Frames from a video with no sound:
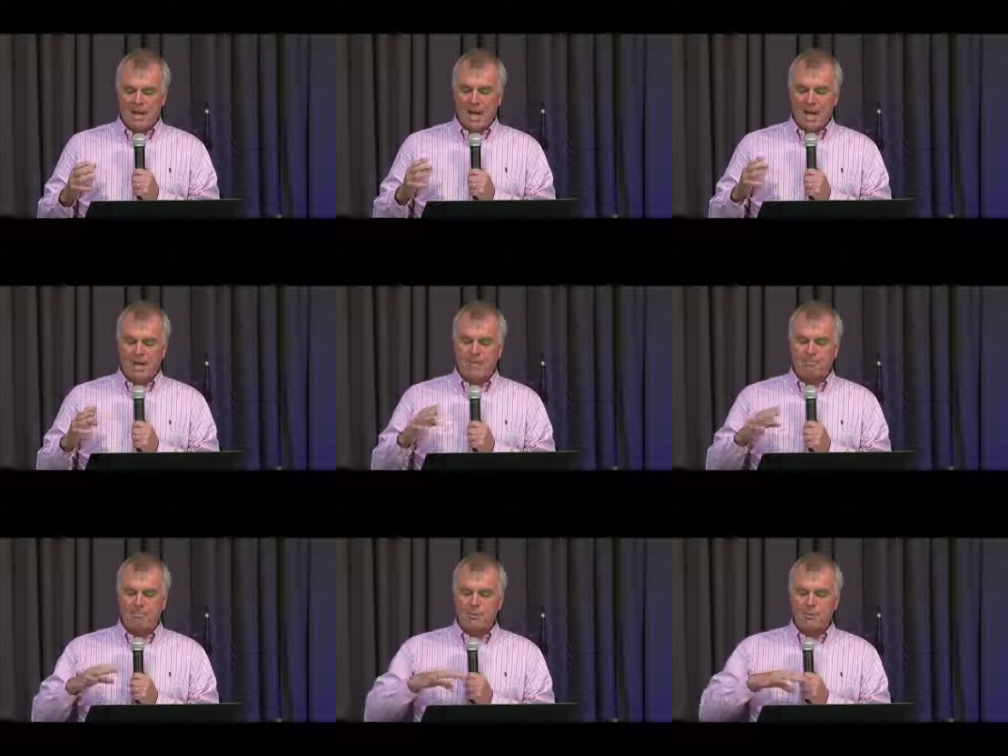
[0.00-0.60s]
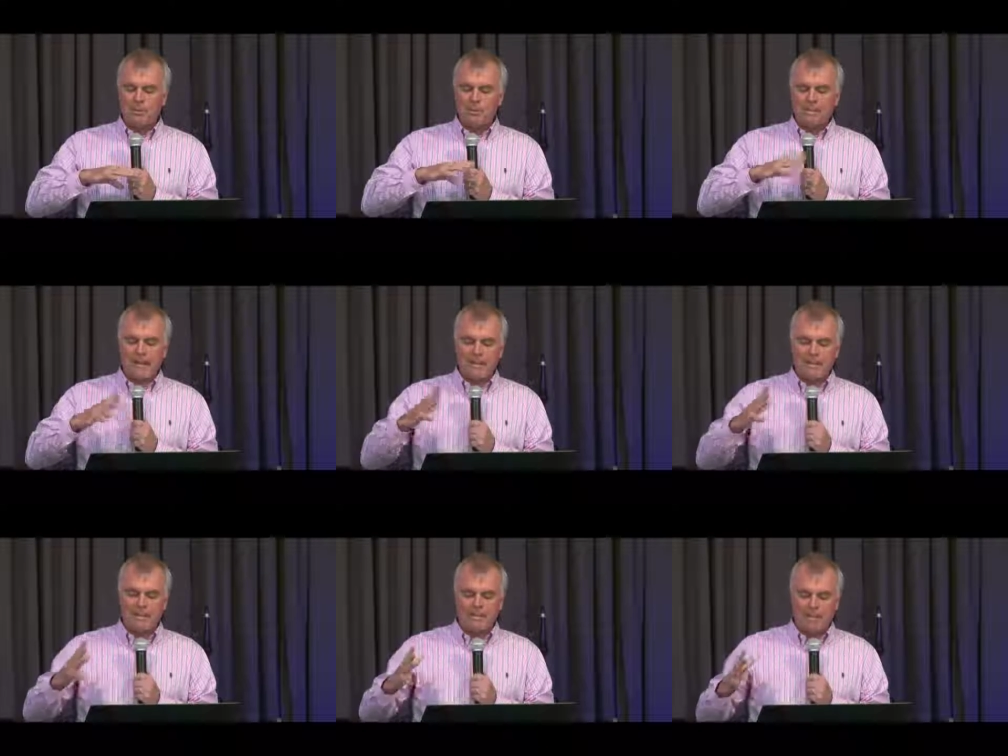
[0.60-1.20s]
and
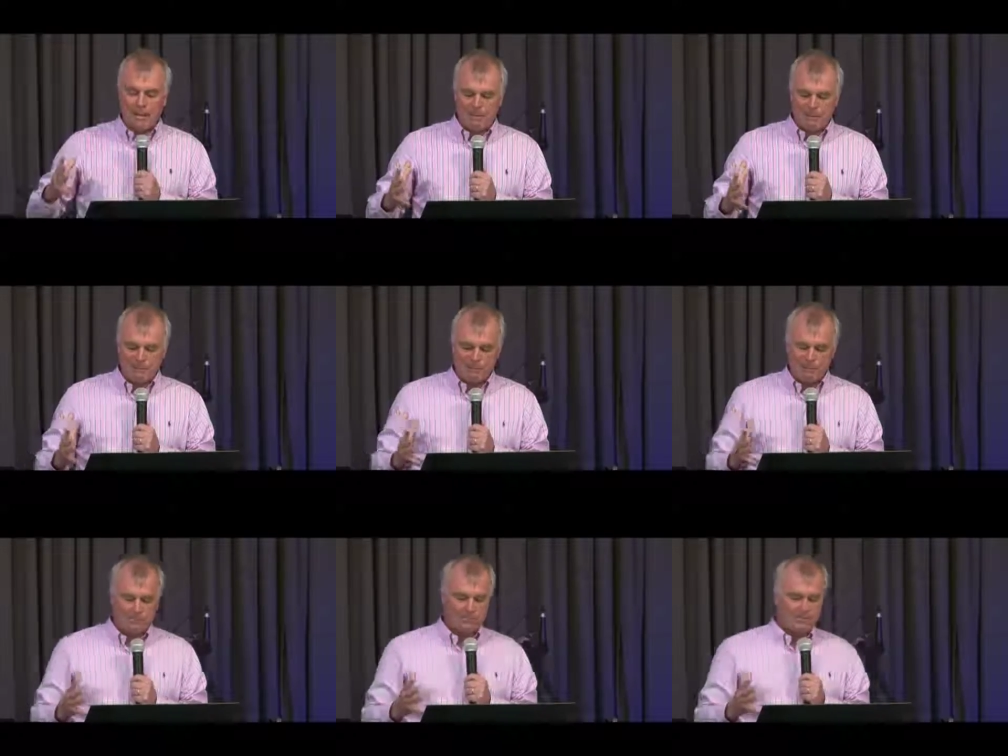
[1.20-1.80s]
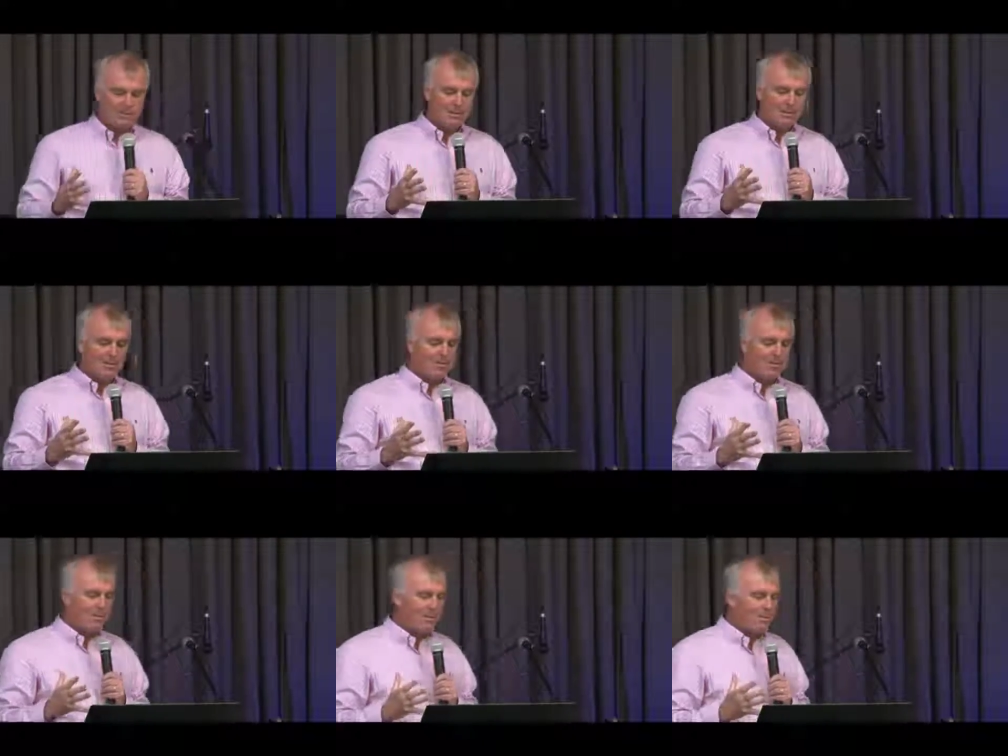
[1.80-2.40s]
protect them
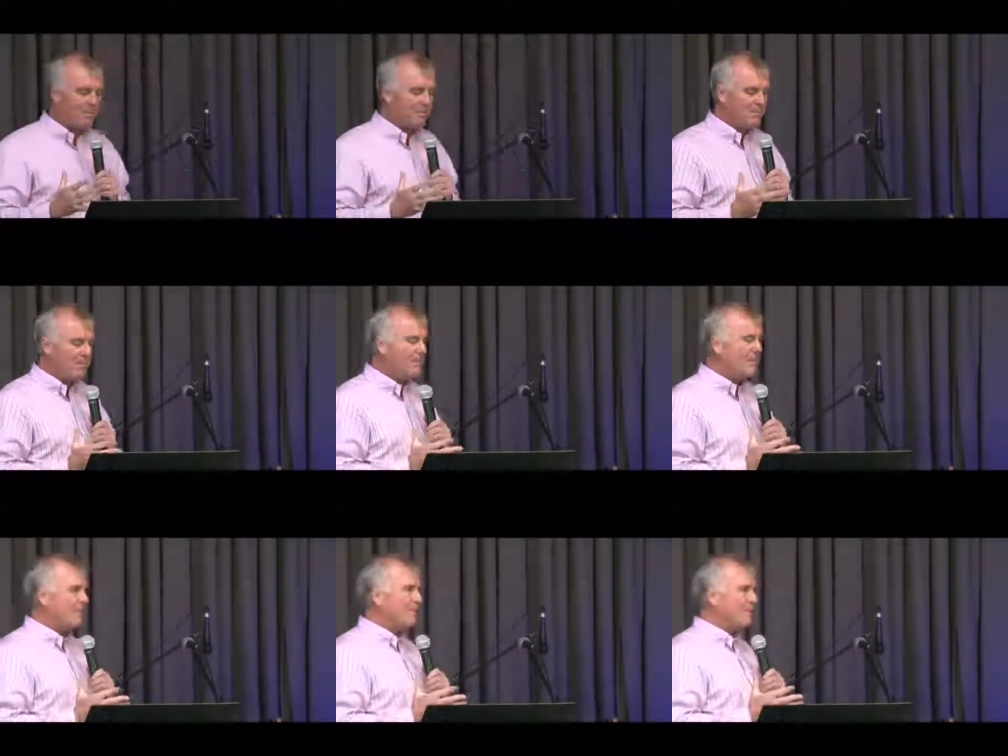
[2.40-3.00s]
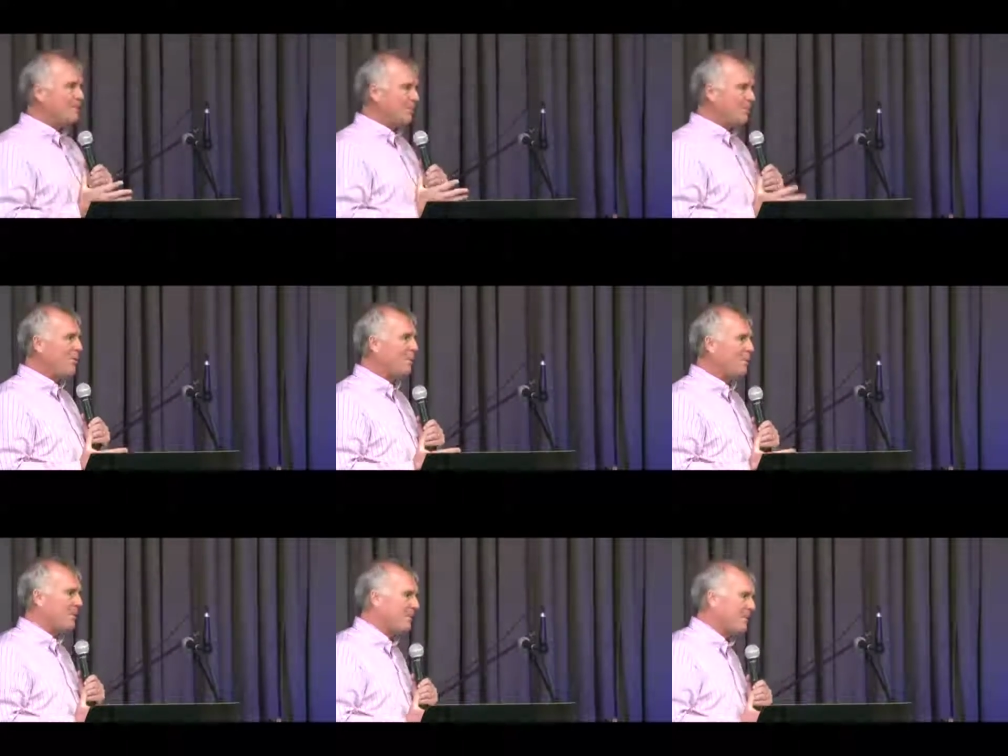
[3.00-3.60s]
from the
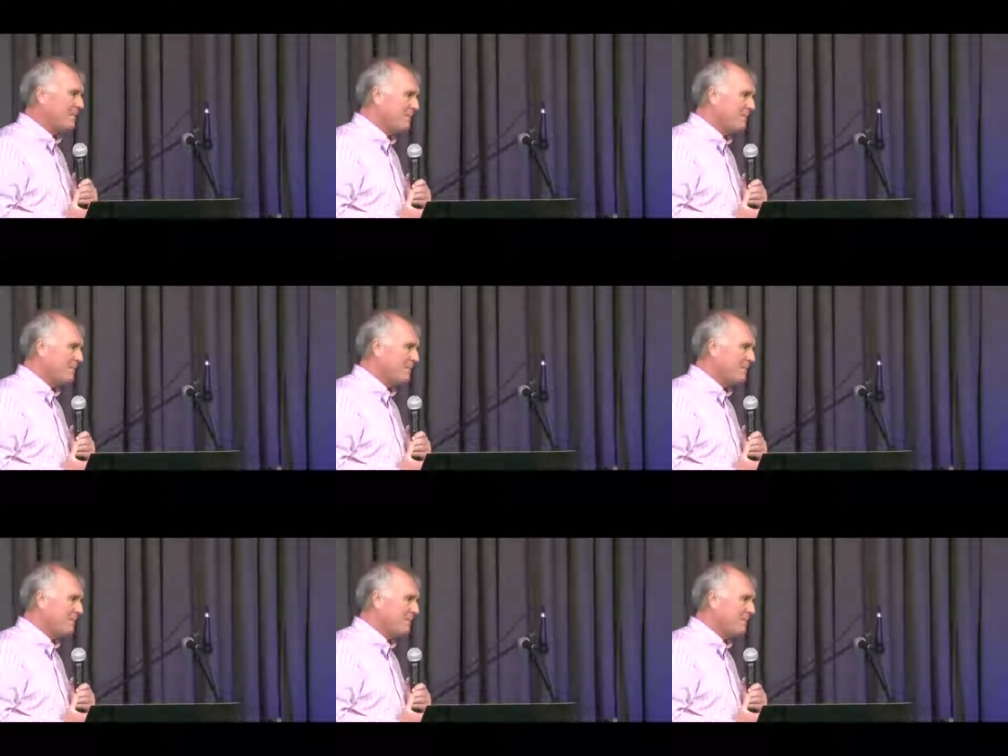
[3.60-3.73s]
destroyer.